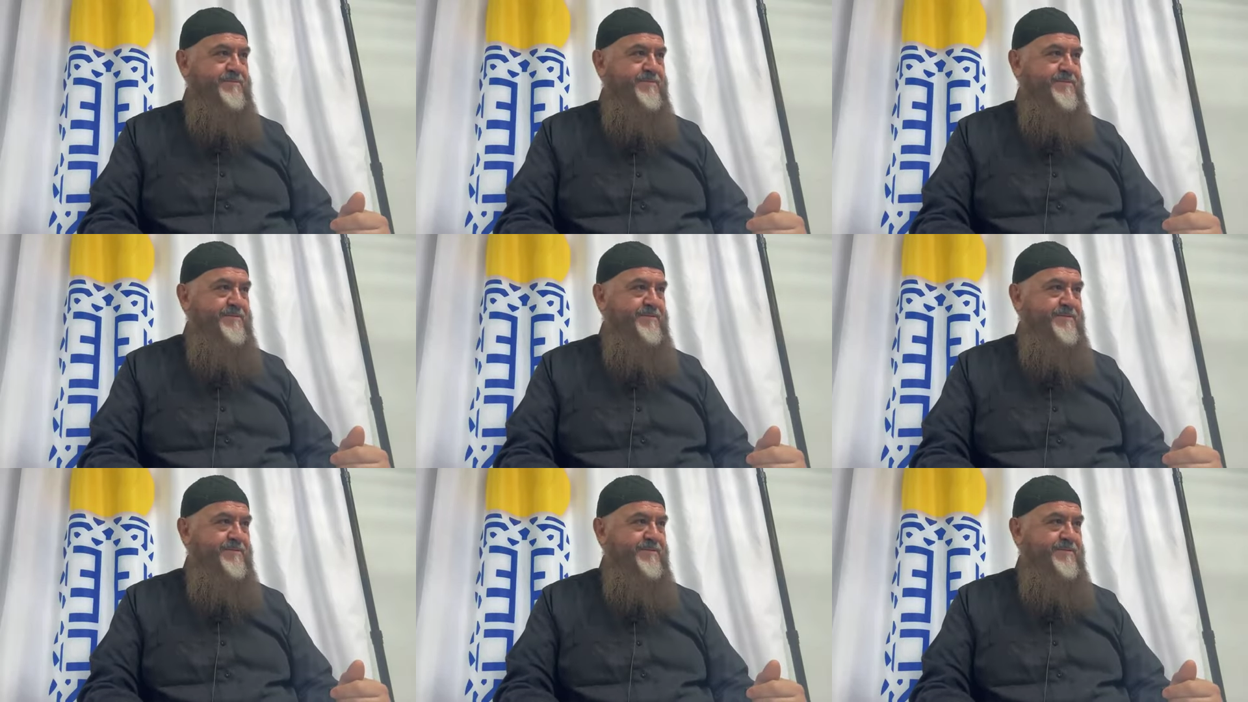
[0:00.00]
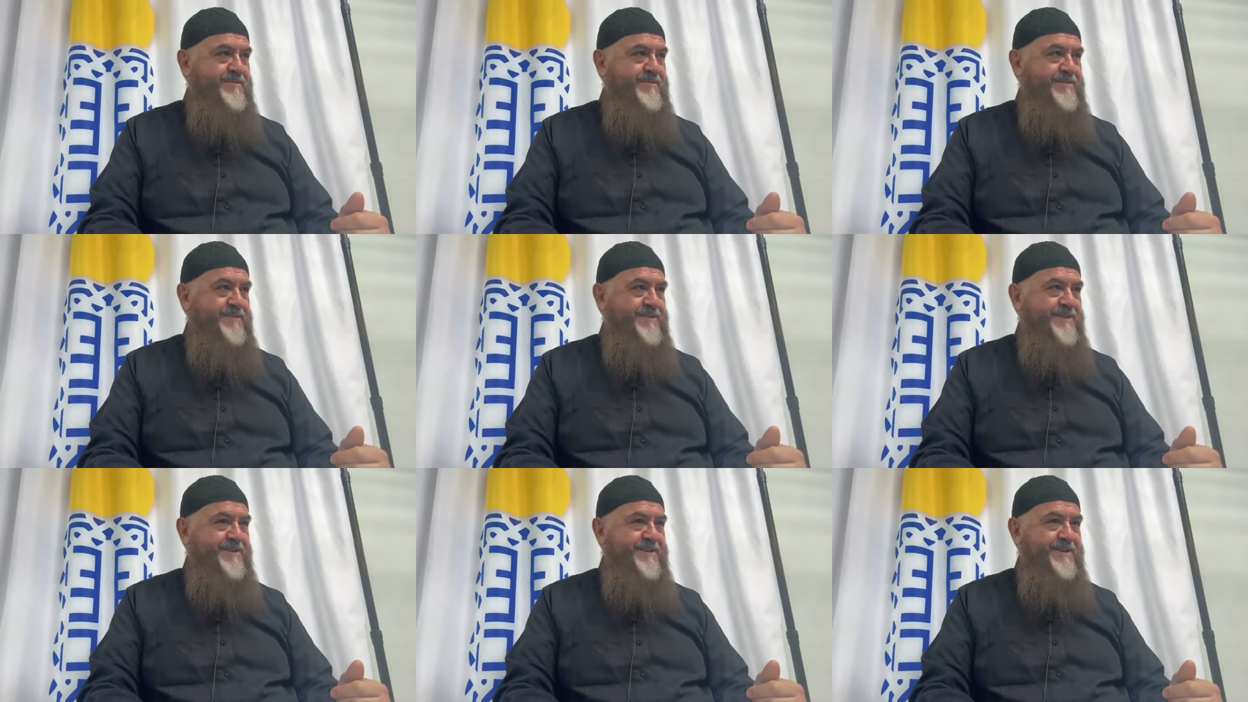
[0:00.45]

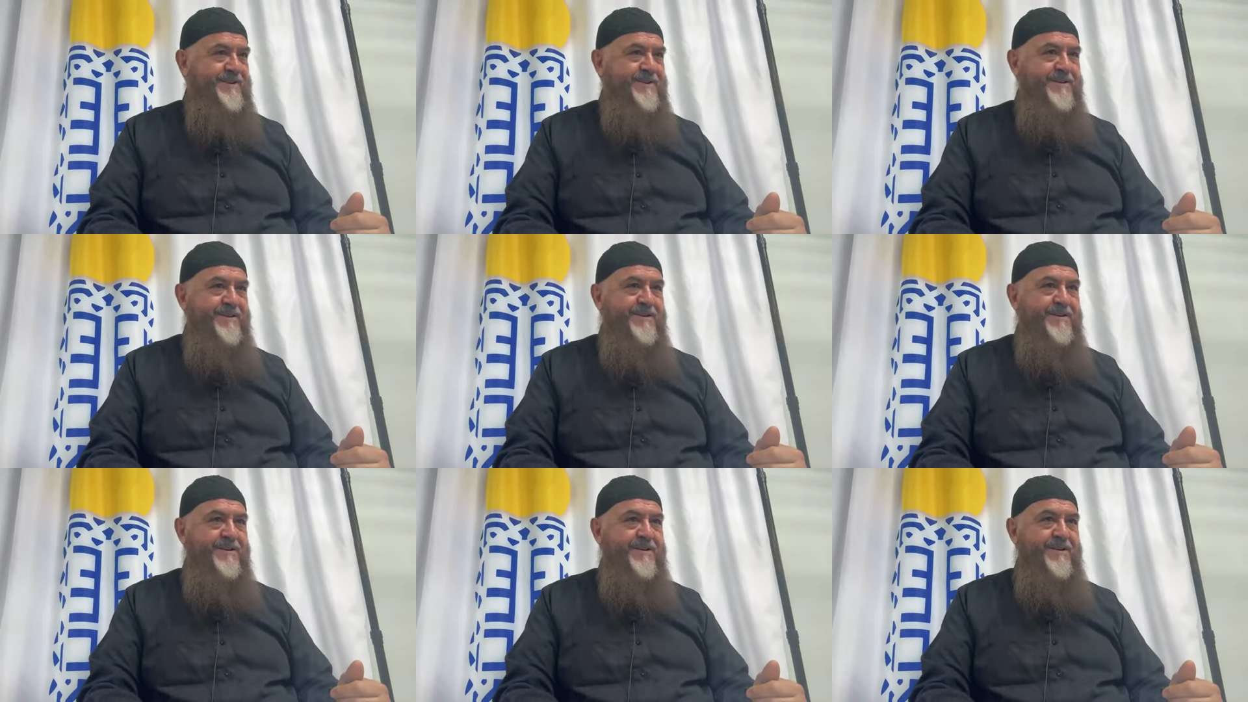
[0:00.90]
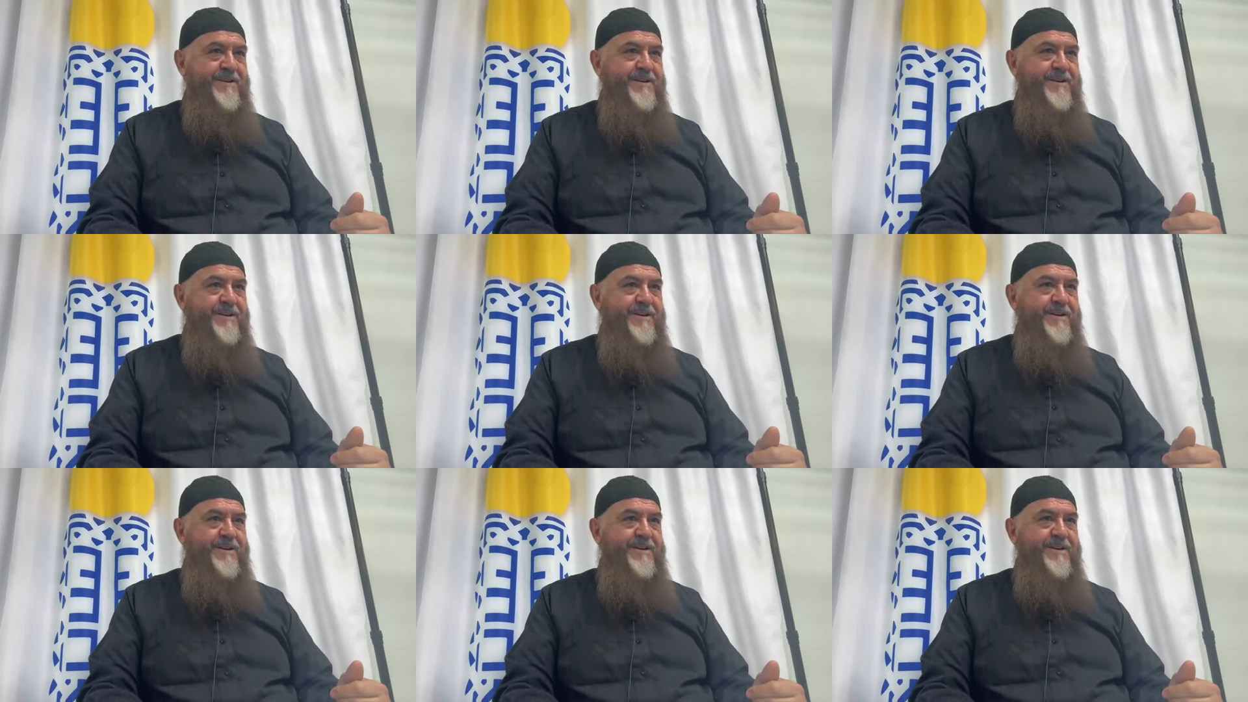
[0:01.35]

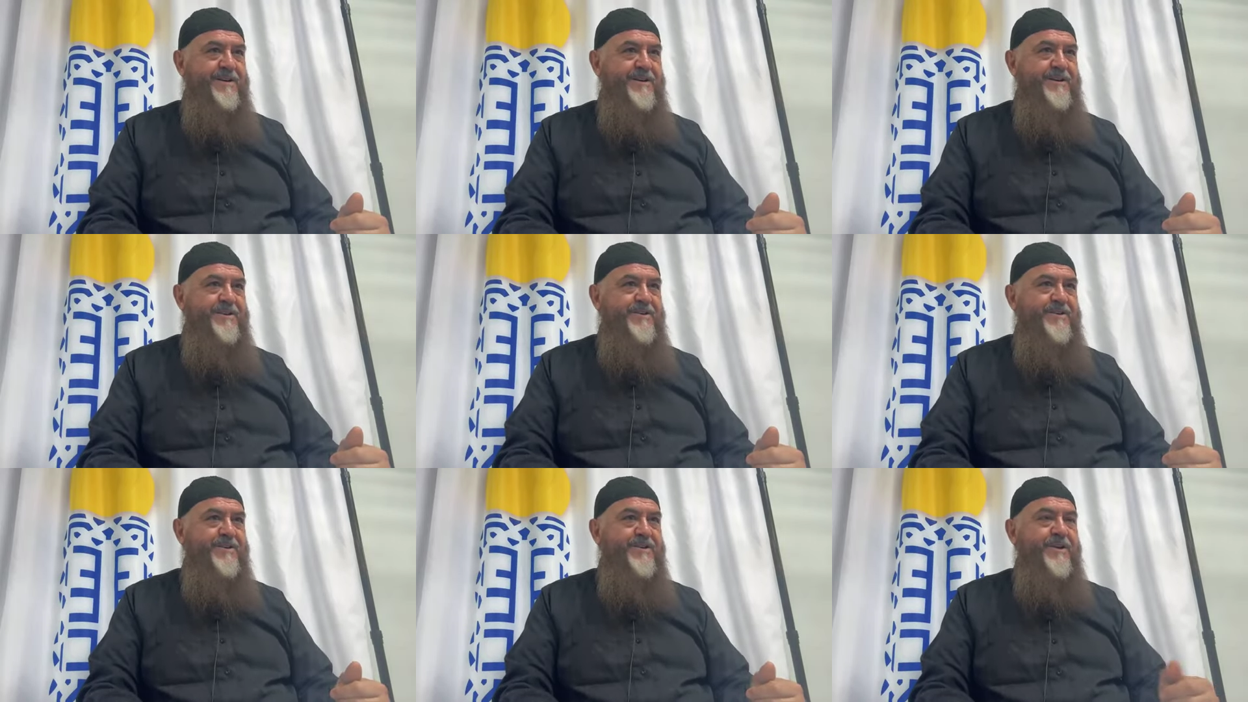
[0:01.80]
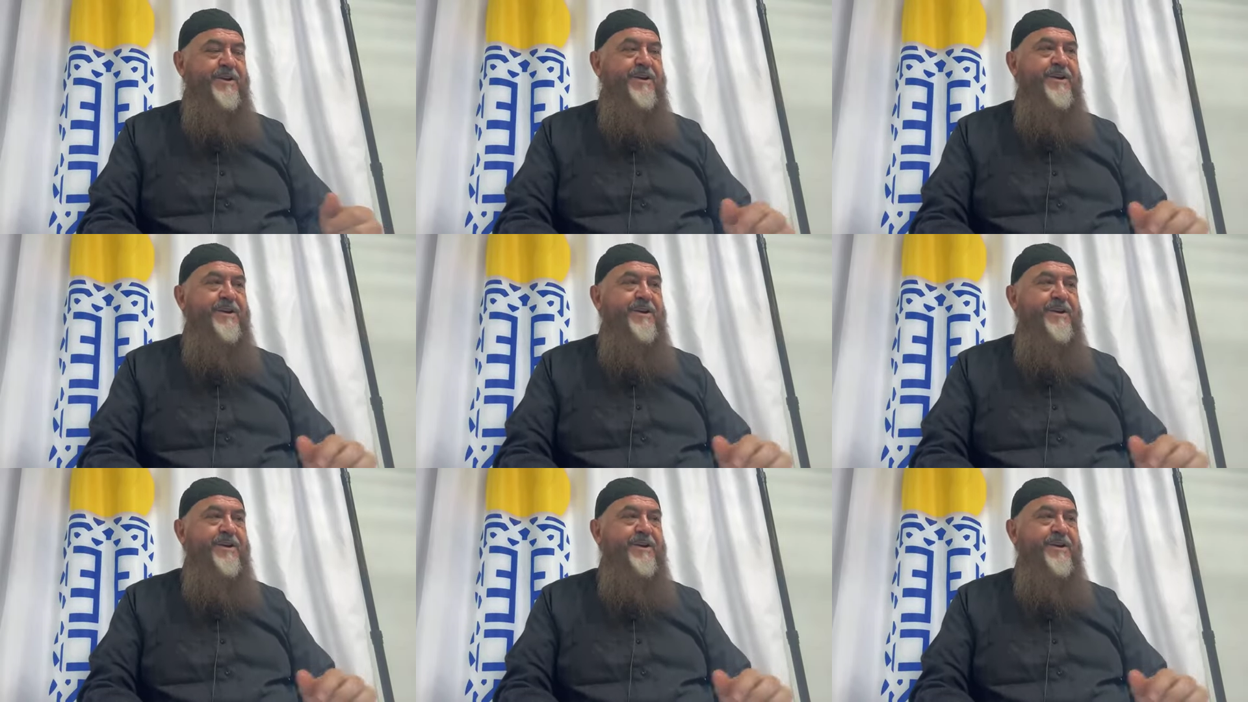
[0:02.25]
Nothing is said.